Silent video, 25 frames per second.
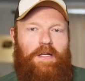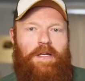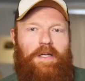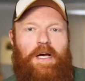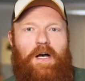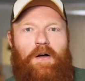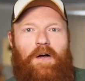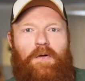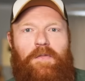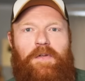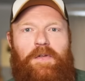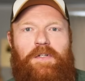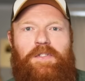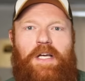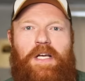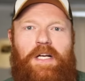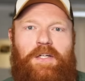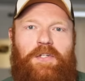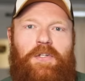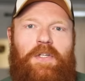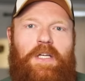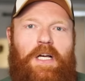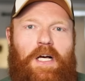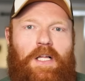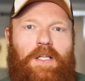Now, there's
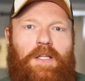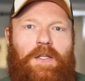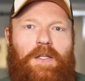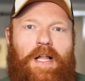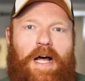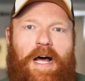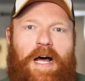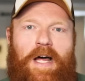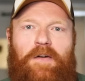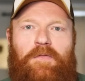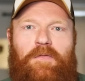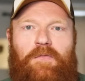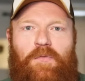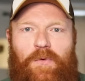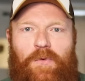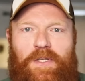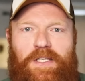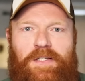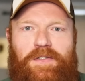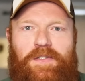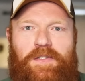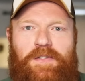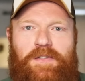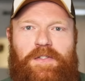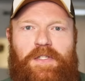actually a lot of
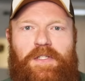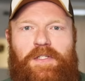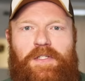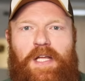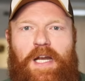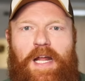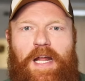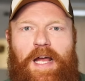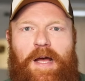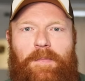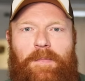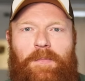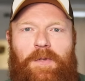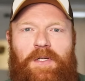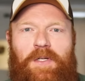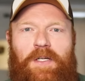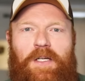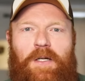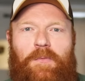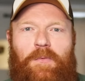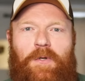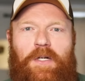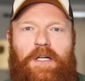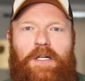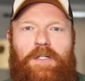reasons this can happen,
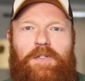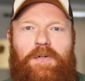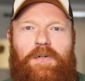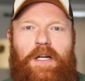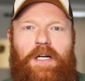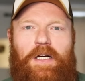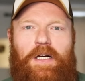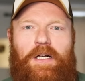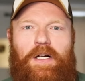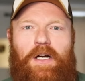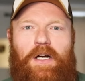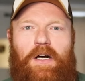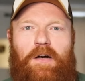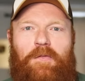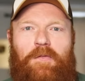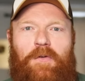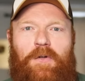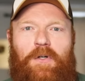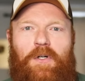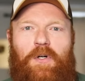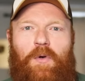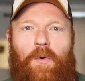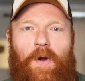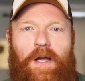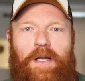and we're gonna try to
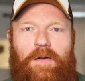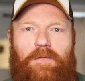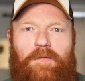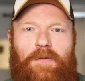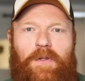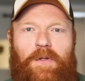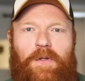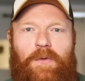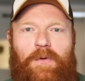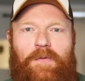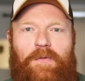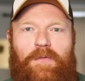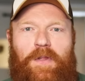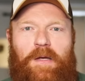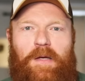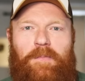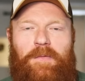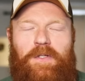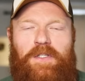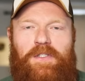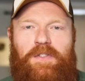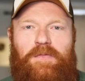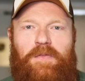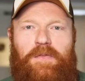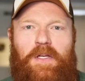cover quite a few of them
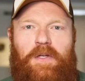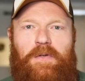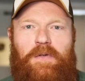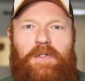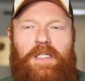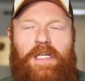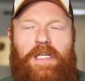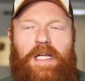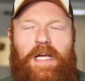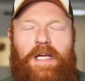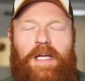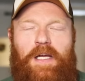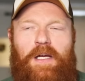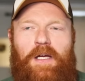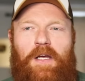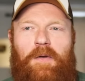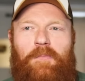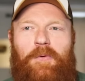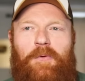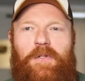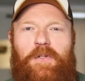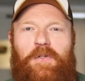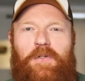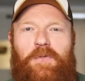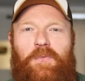in this video today,
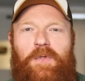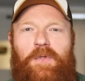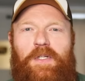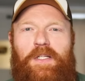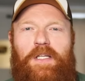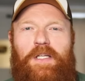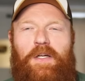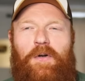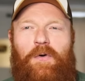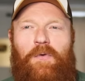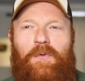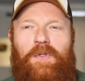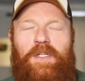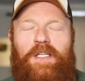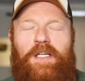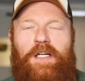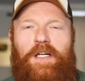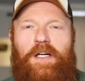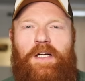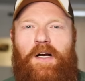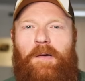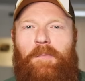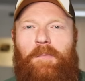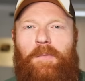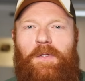but there's really only a
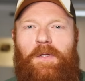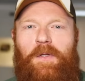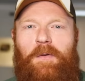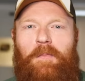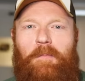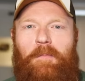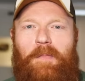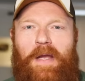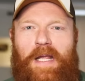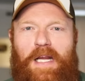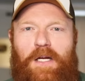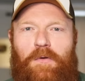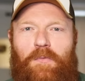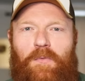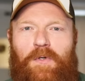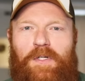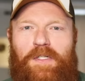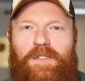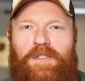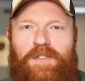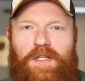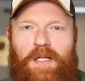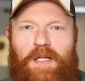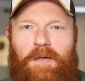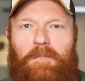couple of main
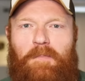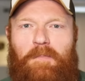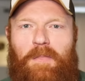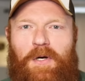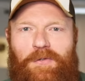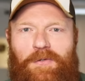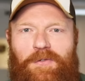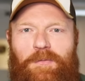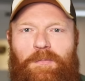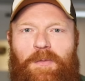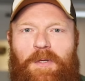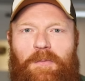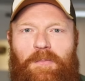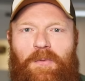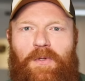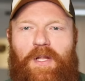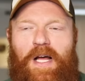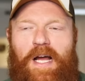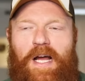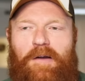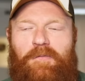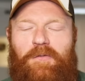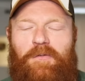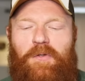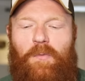ones that most people
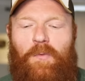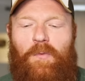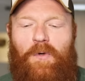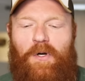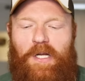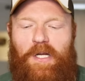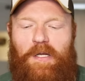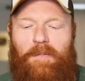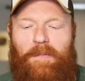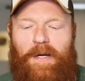have to worry